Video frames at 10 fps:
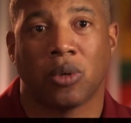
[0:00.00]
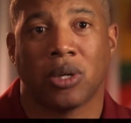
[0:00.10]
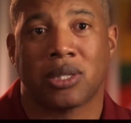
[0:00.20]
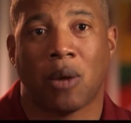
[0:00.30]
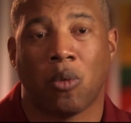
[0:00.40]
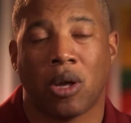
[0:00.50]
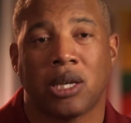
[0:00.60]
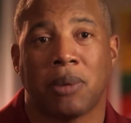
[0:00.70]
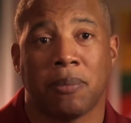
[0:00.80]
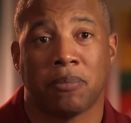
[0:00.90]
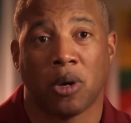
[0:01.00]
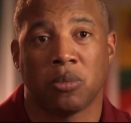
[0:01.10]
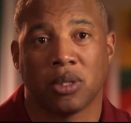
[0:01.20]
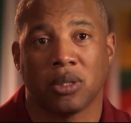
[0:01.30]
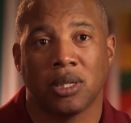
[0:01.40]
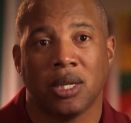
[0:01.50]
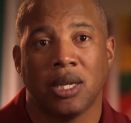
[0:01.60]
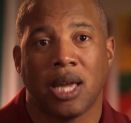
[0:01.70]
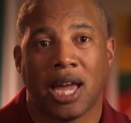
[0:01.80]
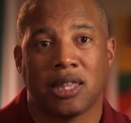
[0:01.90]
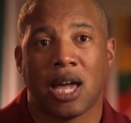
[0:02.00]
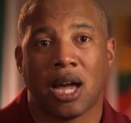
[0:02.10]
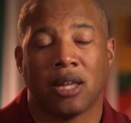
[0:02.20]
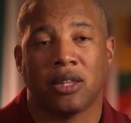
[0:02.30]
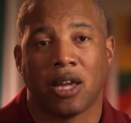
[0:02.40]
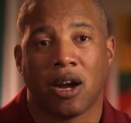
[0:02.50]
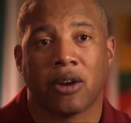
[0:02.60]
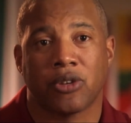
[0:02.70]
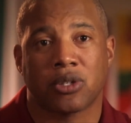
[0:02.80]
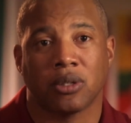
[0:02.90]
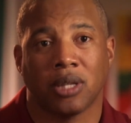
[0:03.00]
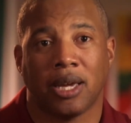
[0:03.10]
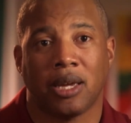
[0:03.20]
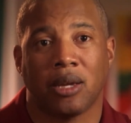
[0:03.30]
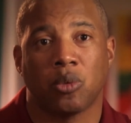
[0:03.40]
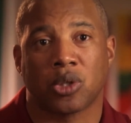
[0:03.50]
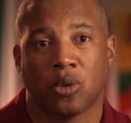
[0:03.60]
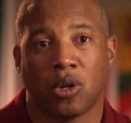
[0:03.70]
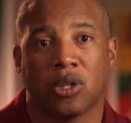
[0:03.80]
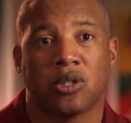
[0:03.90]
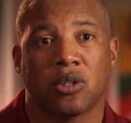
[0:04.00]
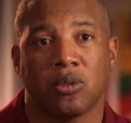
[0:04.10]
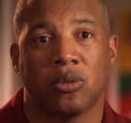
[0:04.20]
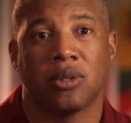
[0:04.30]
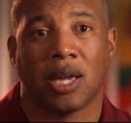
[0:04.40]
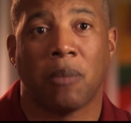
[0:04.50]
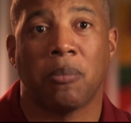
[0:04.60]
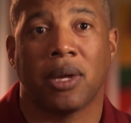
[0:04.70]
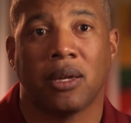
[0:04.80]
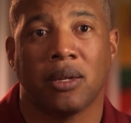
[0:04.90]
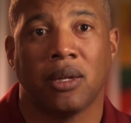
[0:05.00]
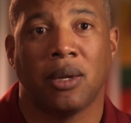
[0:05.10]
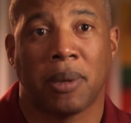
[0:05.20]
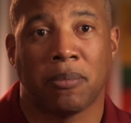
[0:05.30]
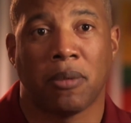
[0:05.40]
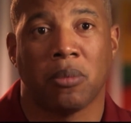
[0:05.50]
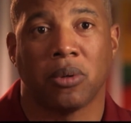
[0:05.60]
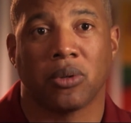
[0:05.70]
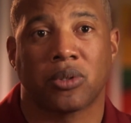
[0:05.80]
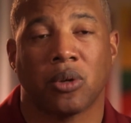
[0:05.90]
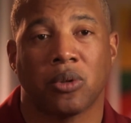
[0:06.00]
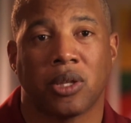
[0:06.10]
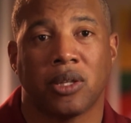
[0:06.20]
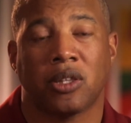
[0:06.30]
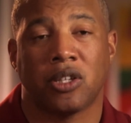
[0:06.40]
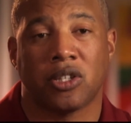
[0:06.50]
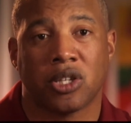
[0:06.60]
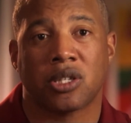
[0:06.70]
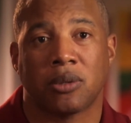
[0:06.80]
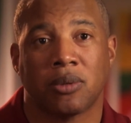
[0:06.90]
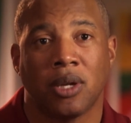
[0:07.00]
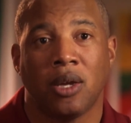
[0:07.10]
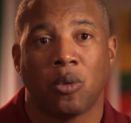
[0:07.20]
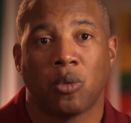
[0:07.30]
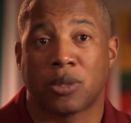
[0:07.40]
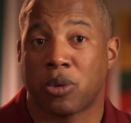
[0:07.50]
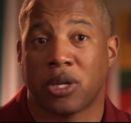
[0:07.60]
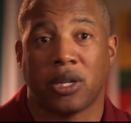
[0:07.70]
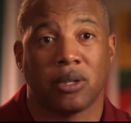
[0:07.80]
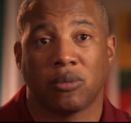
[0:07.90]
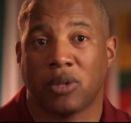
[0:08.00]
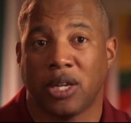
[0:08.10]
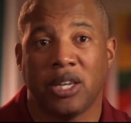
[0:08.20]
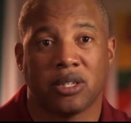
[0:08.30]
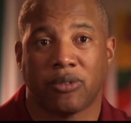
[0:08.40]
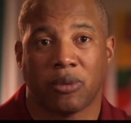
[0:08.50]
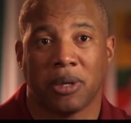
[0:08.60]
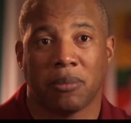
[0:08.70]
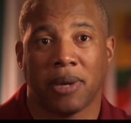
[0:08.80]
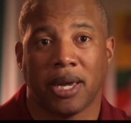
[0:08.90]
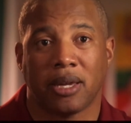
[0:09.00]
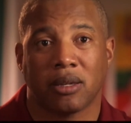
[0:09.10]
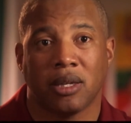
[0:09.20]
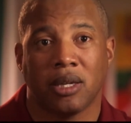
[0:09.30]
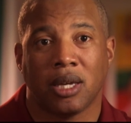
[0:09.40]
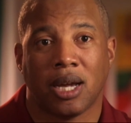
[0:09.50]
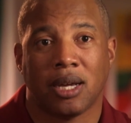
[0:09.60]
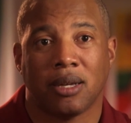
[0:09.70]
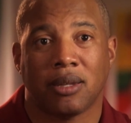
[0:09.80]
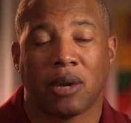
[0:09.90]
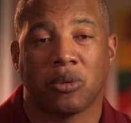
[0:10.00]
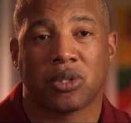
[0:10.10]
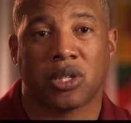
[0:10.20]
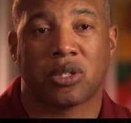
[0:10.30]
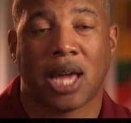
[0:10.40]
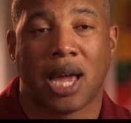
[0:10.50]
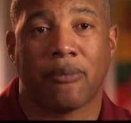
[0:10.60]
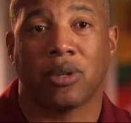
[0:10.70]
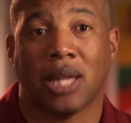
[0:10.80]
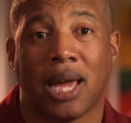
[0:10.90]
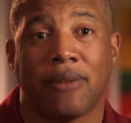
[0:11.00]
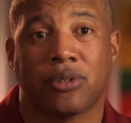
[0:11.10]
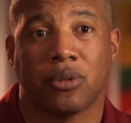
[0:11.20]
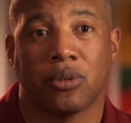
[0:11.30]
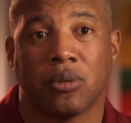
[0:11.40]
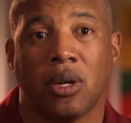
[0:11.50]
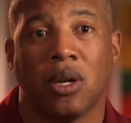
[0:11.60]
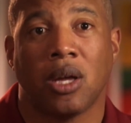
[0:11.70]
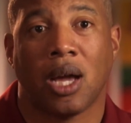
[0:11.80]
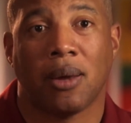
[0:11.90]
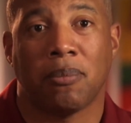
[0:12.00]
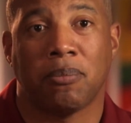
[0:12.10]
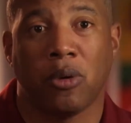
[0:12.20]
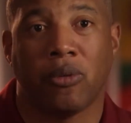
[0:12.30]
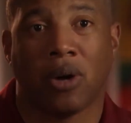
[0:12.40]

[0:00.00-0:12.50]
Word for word: was I wanted to be mobile, and the, and the artificial leg was going to help me be mobile. So the, the decision was pretty easy for me to make. Uh, and it was just time for life to uh, move